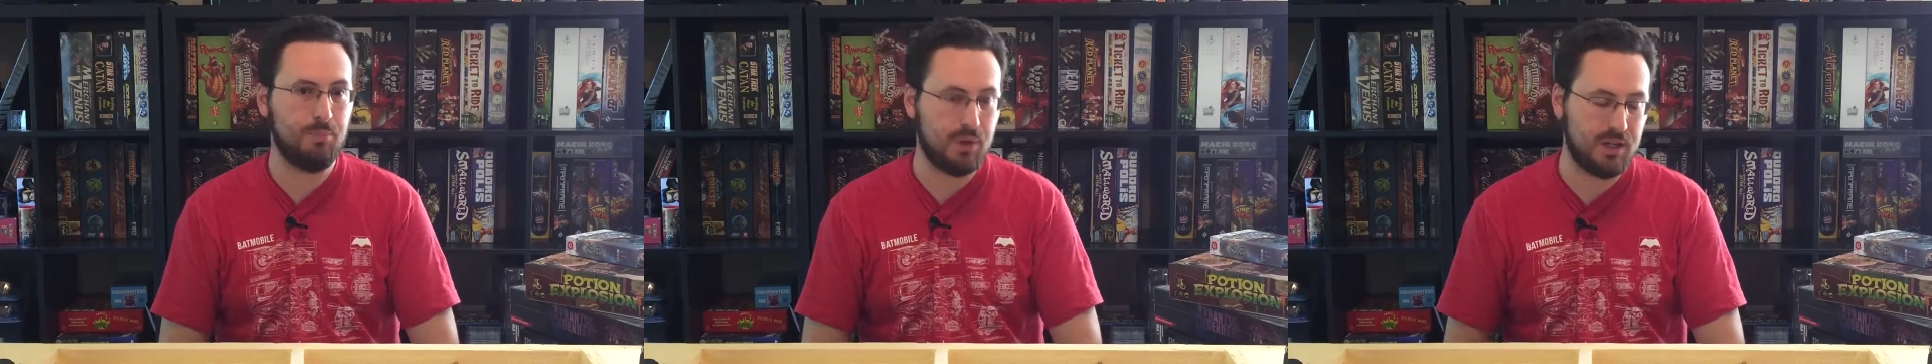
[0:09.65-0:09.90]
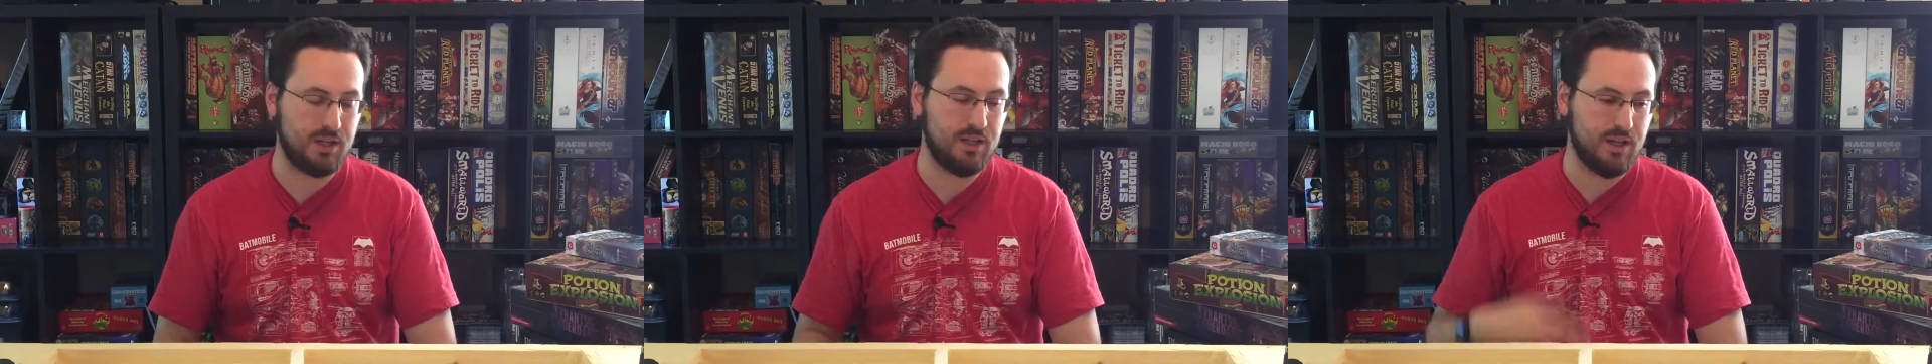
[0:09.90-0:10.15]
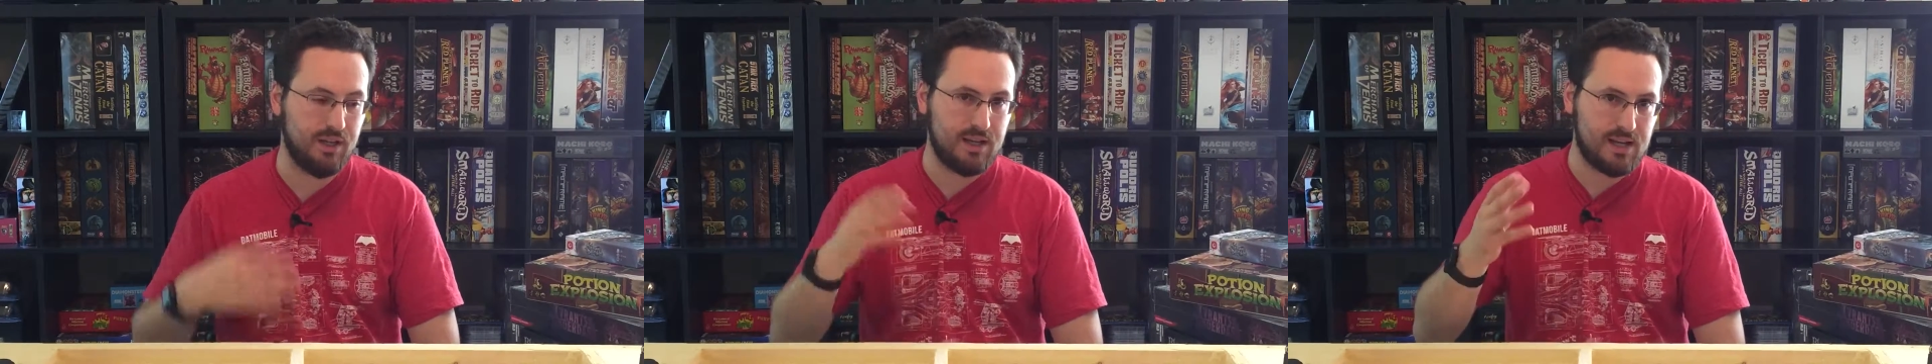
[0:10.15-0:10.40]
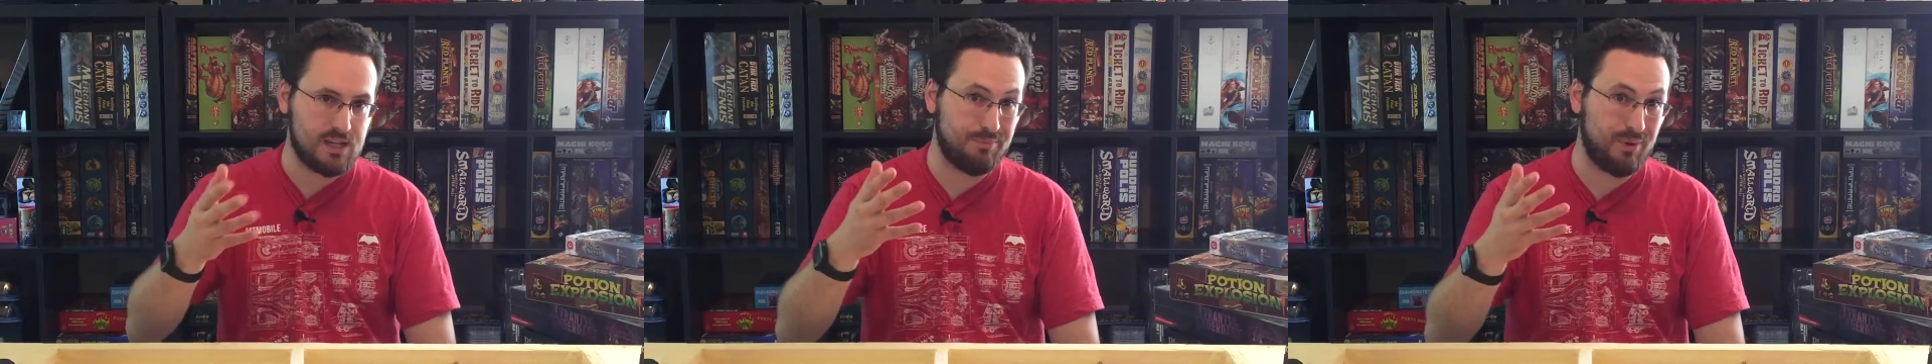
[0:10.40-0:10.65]
but it
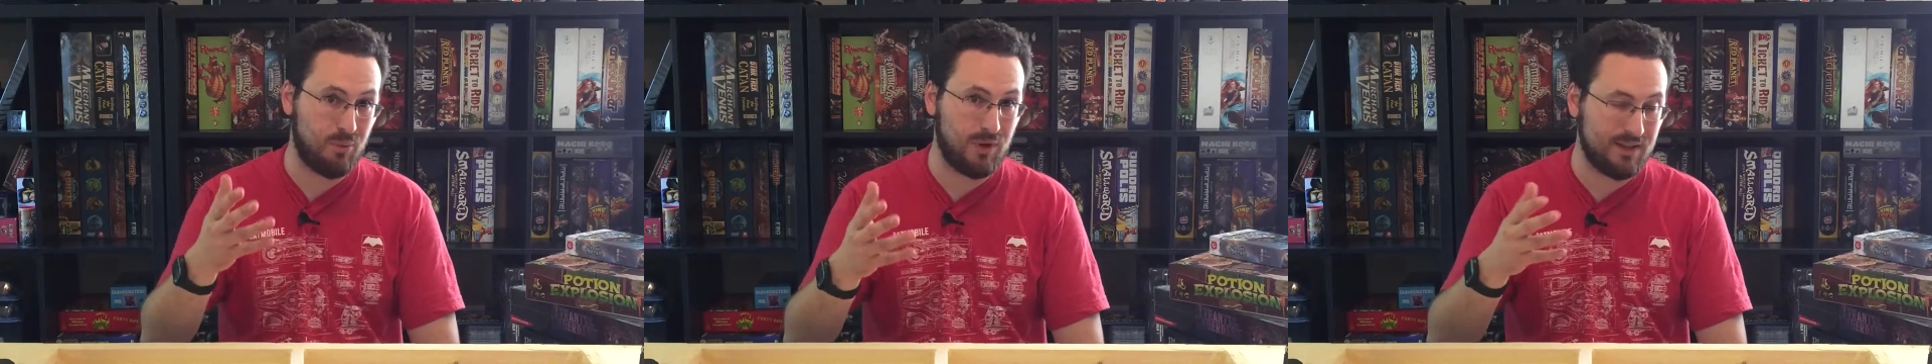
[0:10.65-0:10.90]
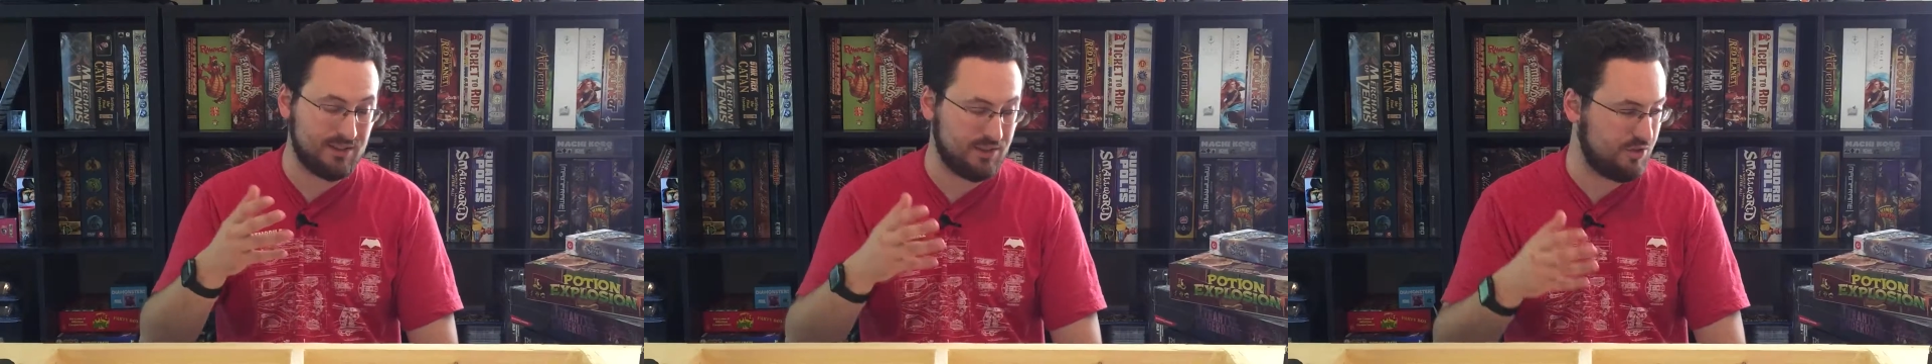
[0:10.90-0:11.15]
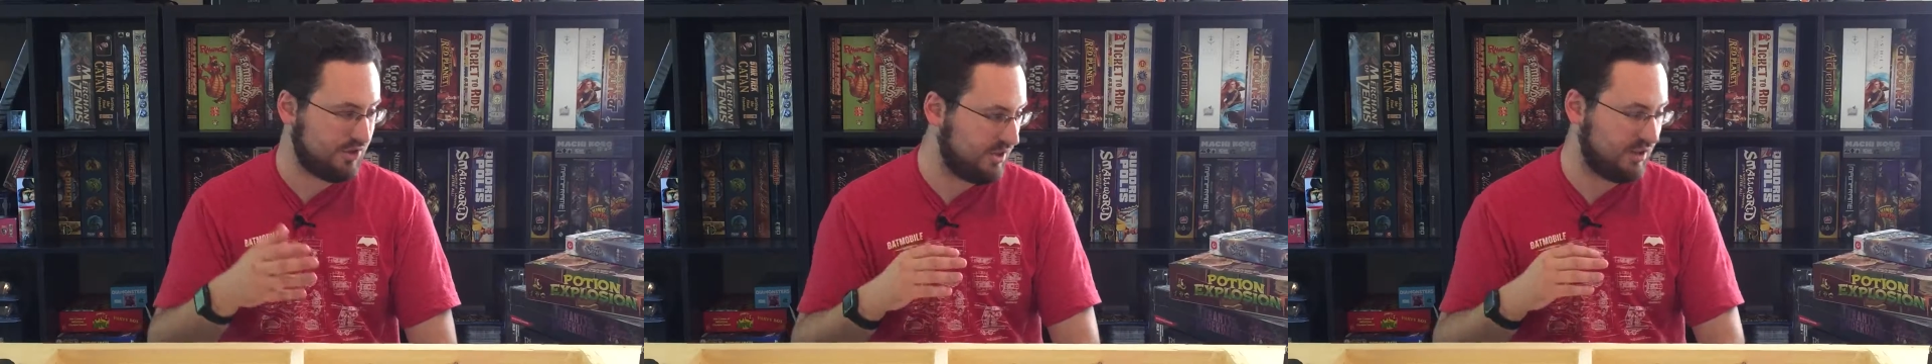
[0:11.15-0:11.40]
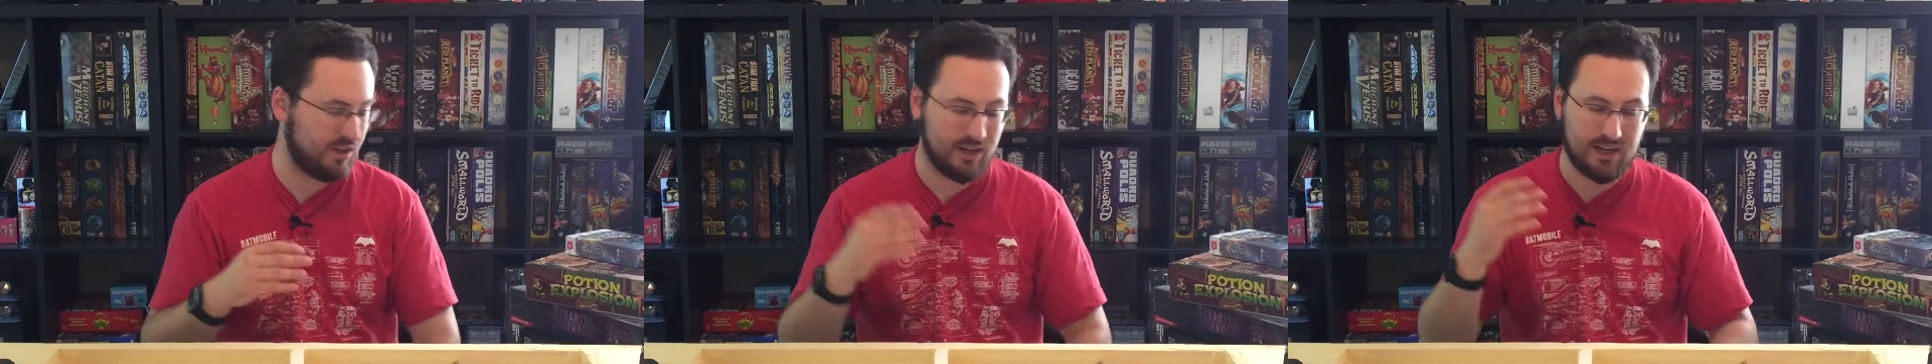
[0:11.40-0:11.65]
has been a while since Gen
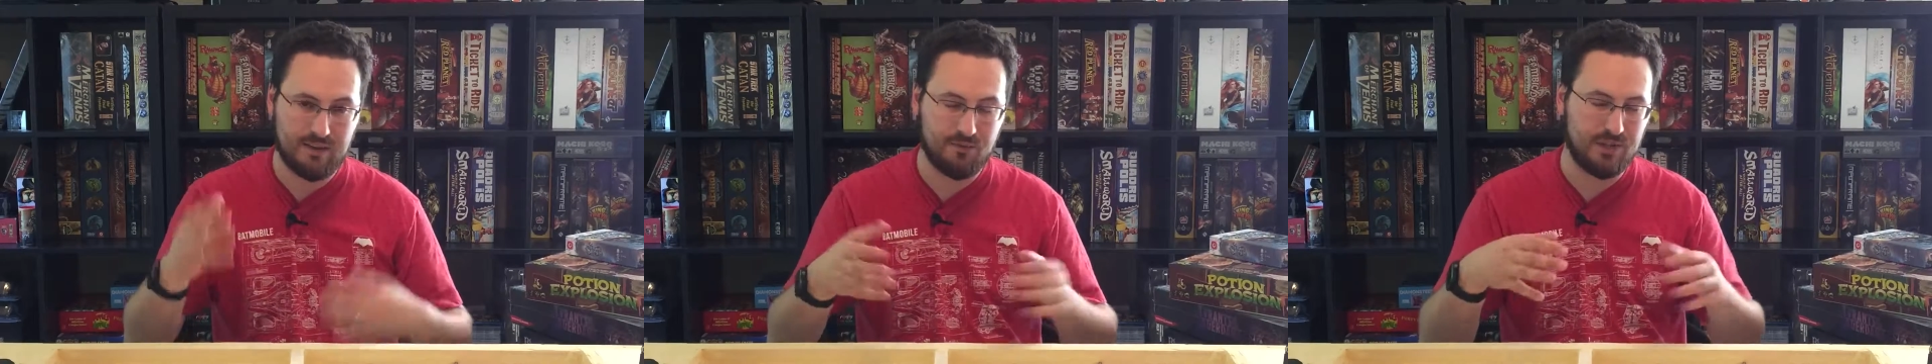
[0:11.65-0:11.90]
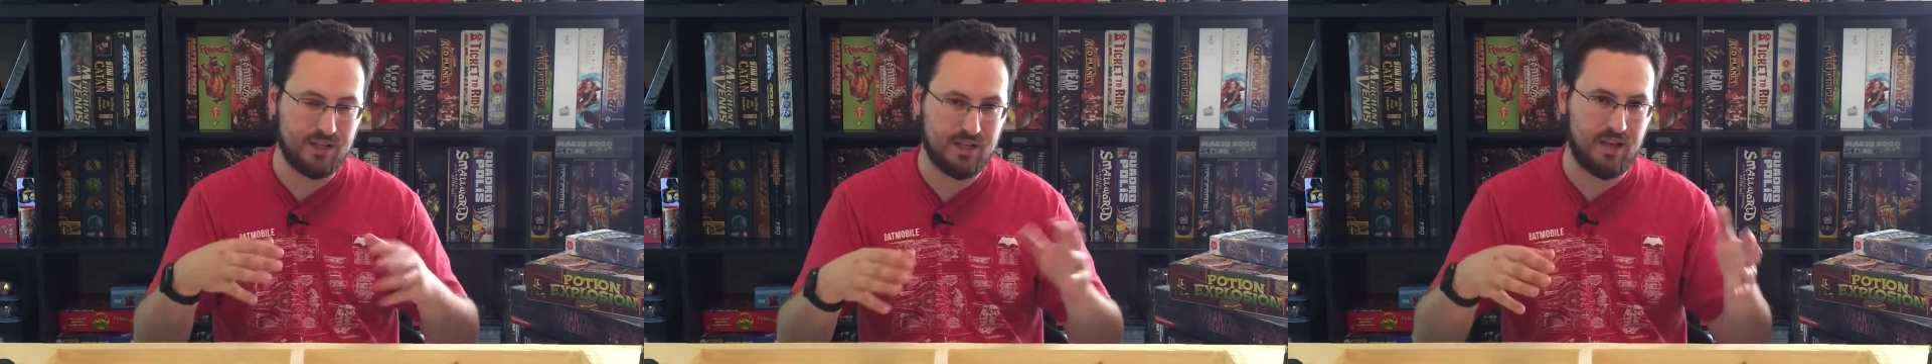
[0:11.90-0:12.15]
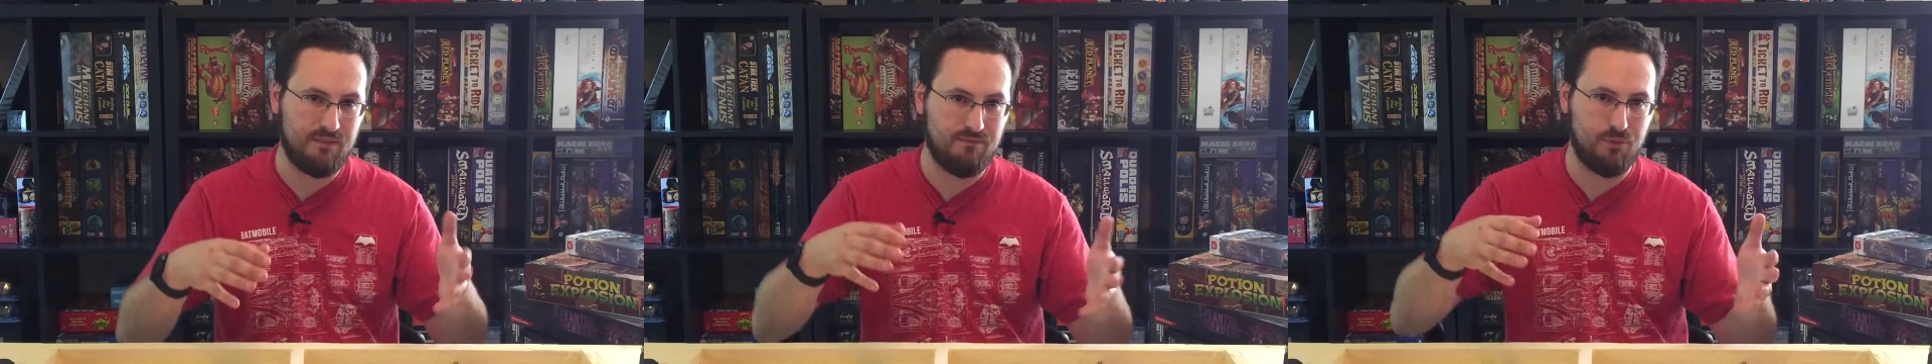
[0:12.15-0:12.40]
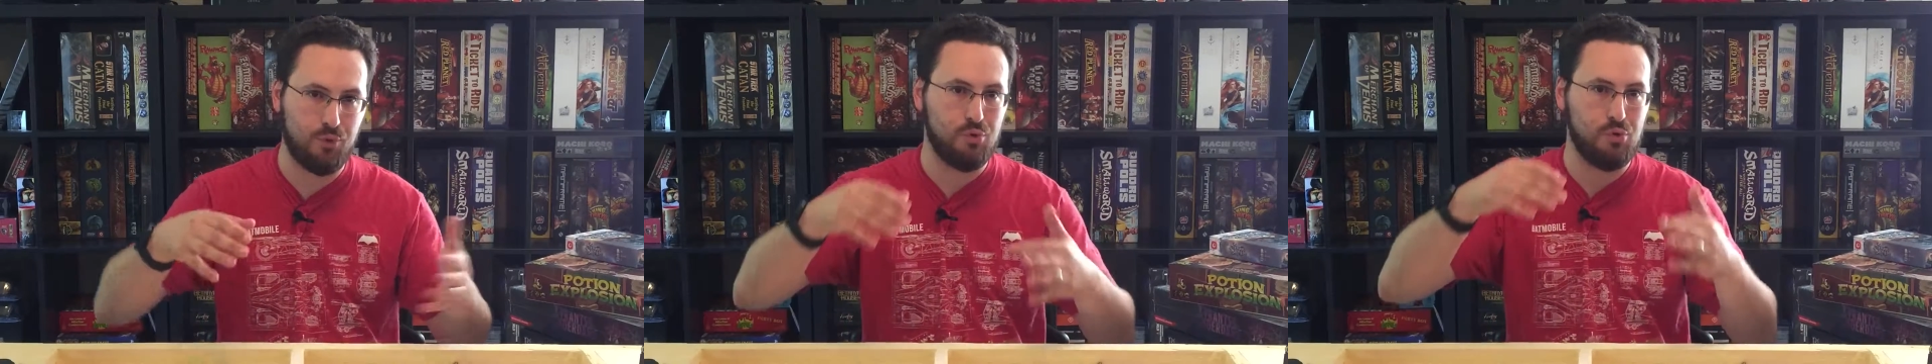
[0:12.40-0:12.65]
Con. I never did a
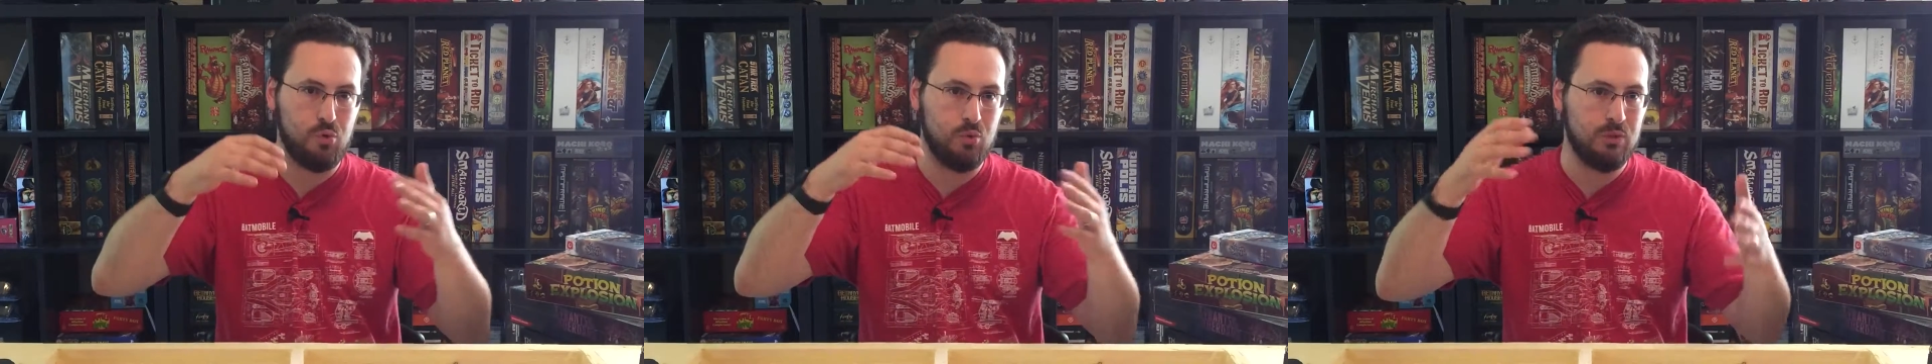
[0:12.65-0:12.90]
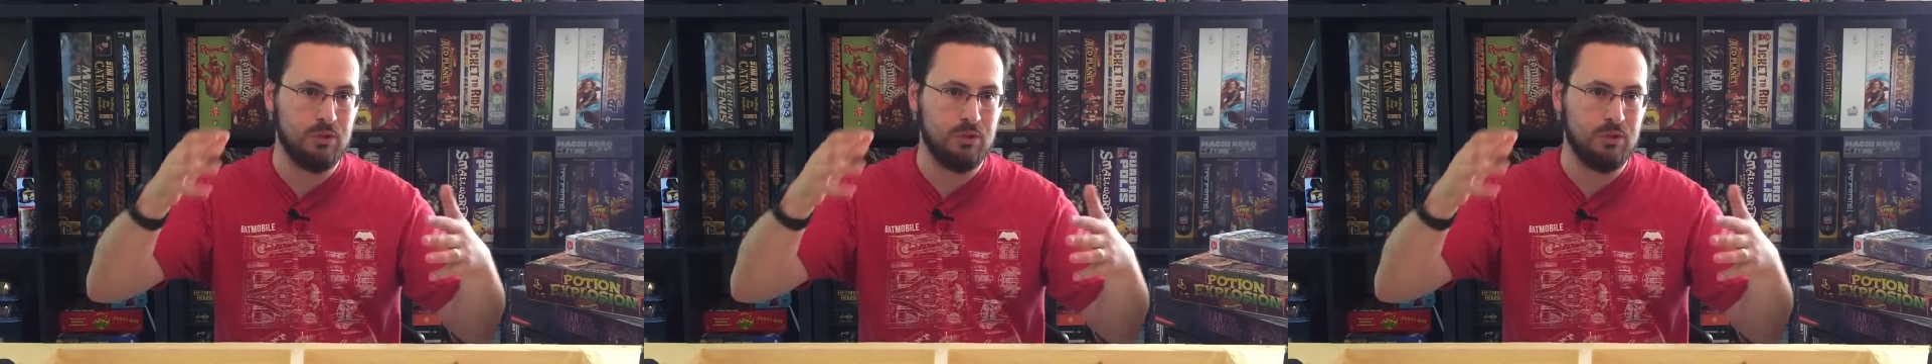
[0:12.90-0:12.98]
full